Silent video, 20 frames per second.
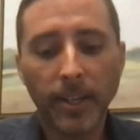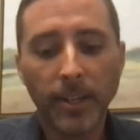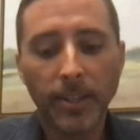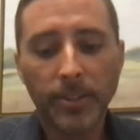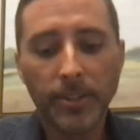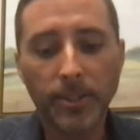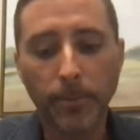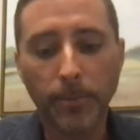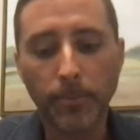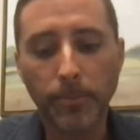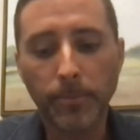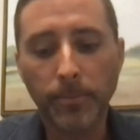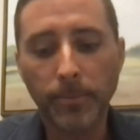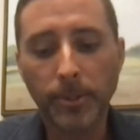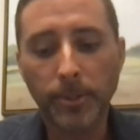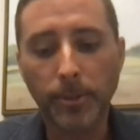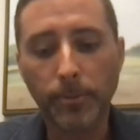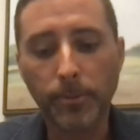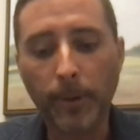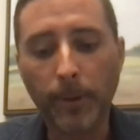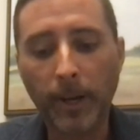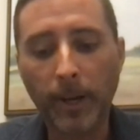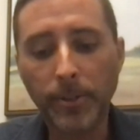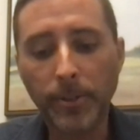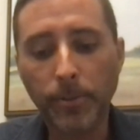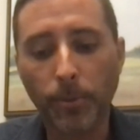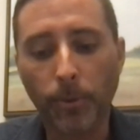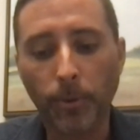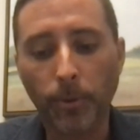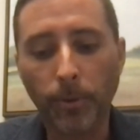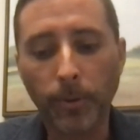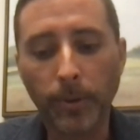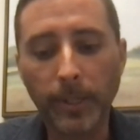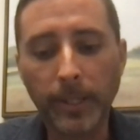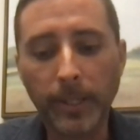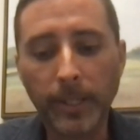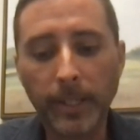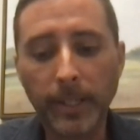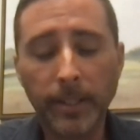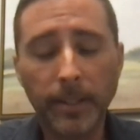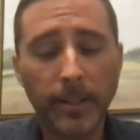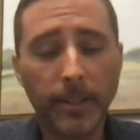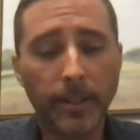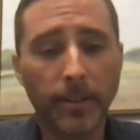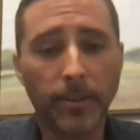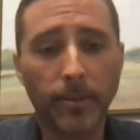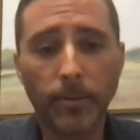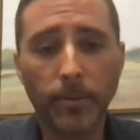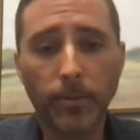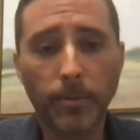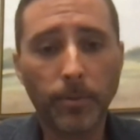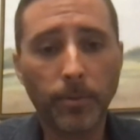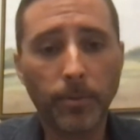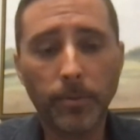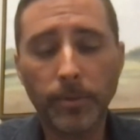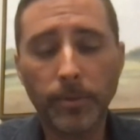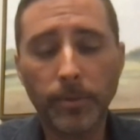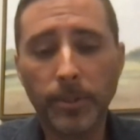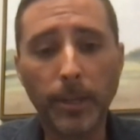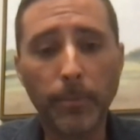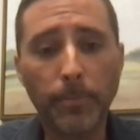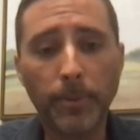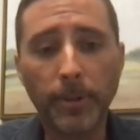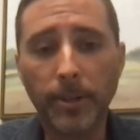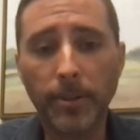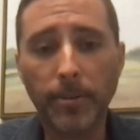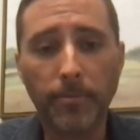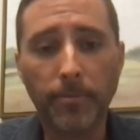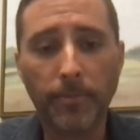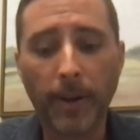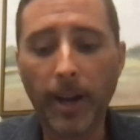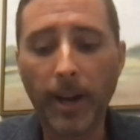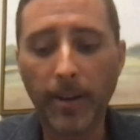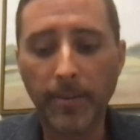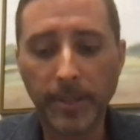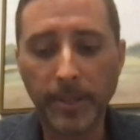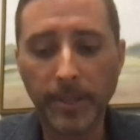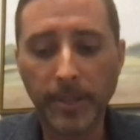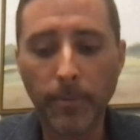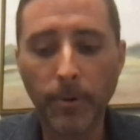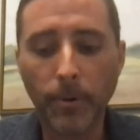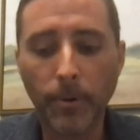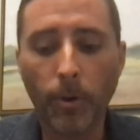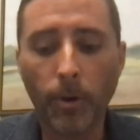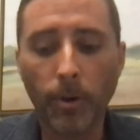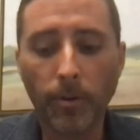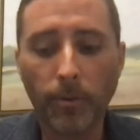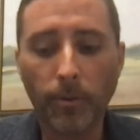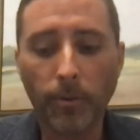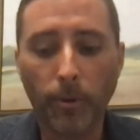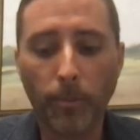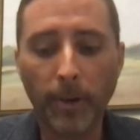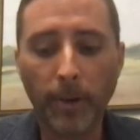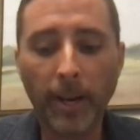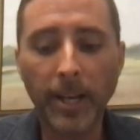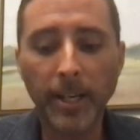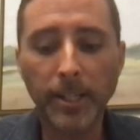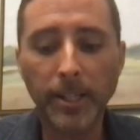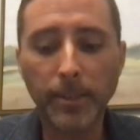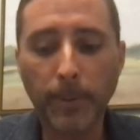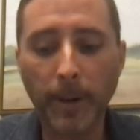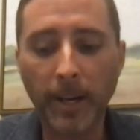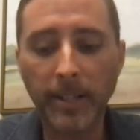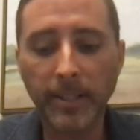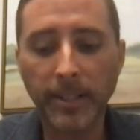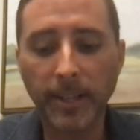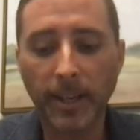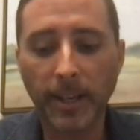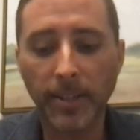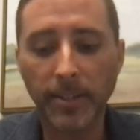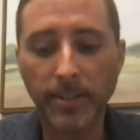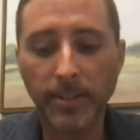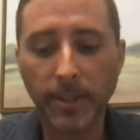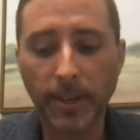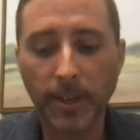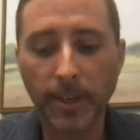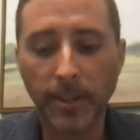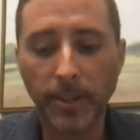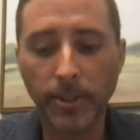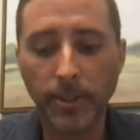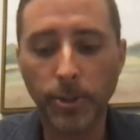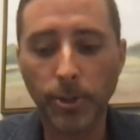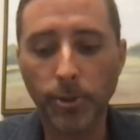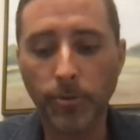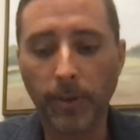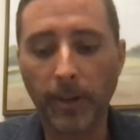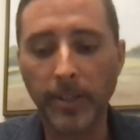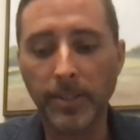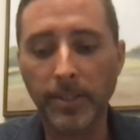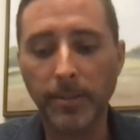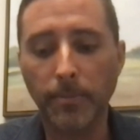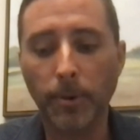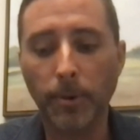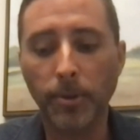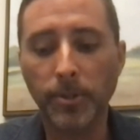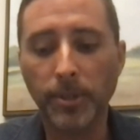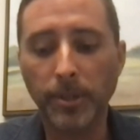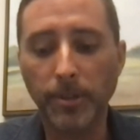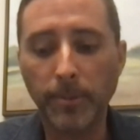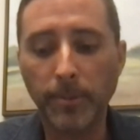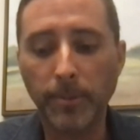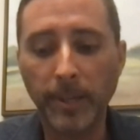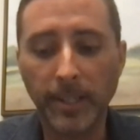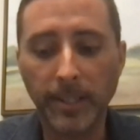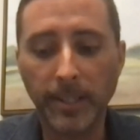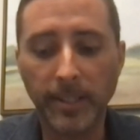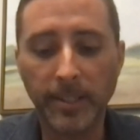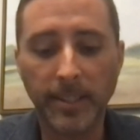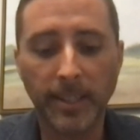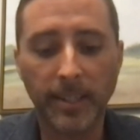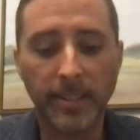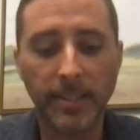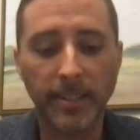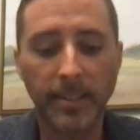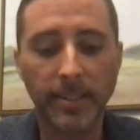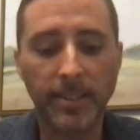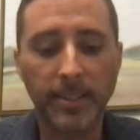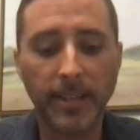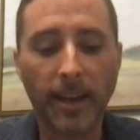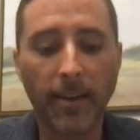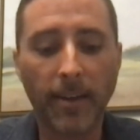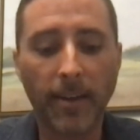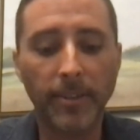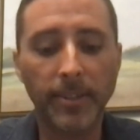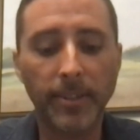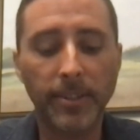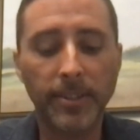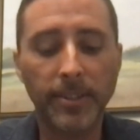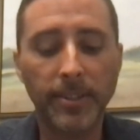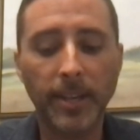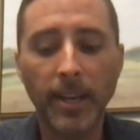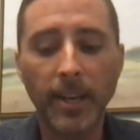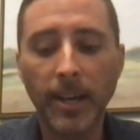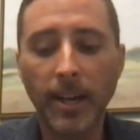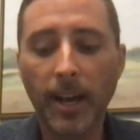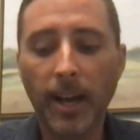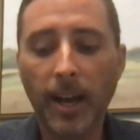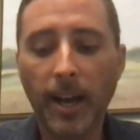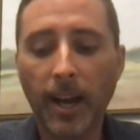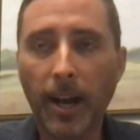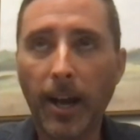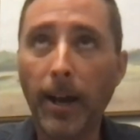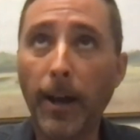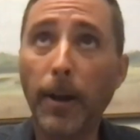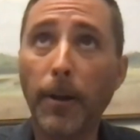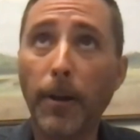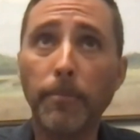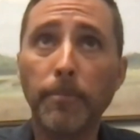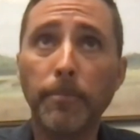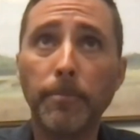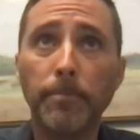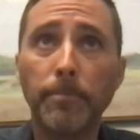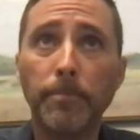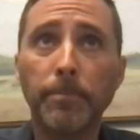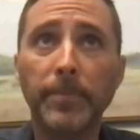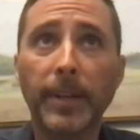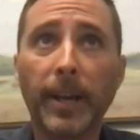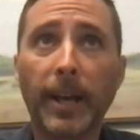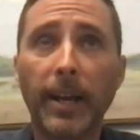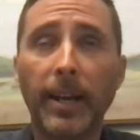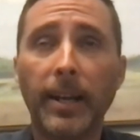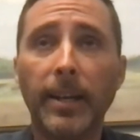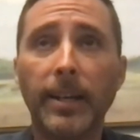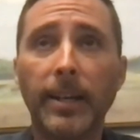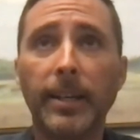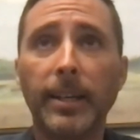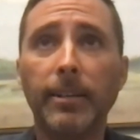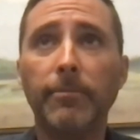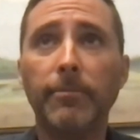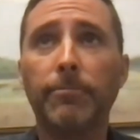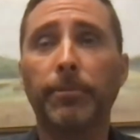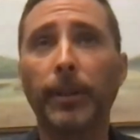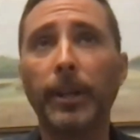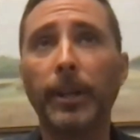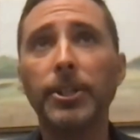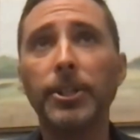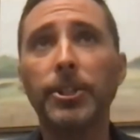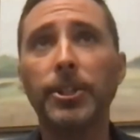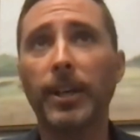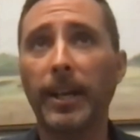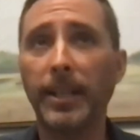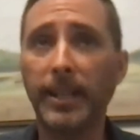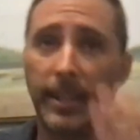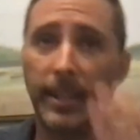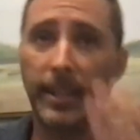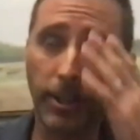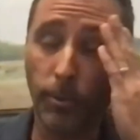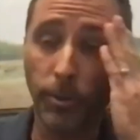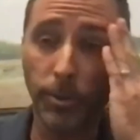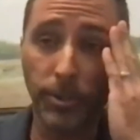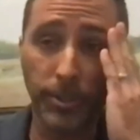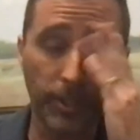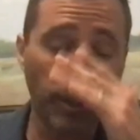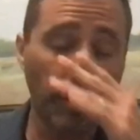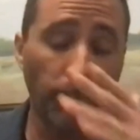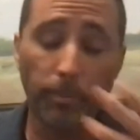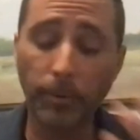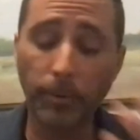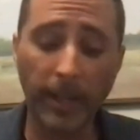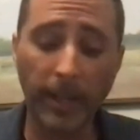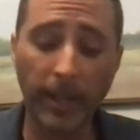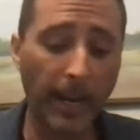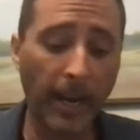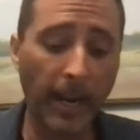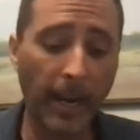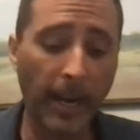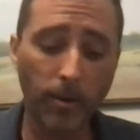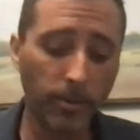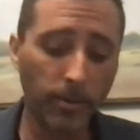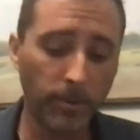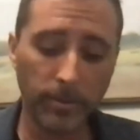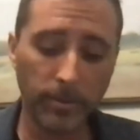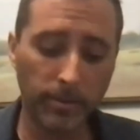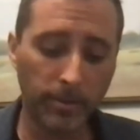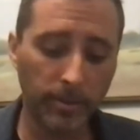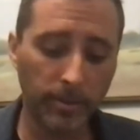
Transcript: some spots where we dip into the fives. That'd be wonderful. But I expect us on interest rates to mostly be in the 6s and 7s. Inflation, I think, will still play out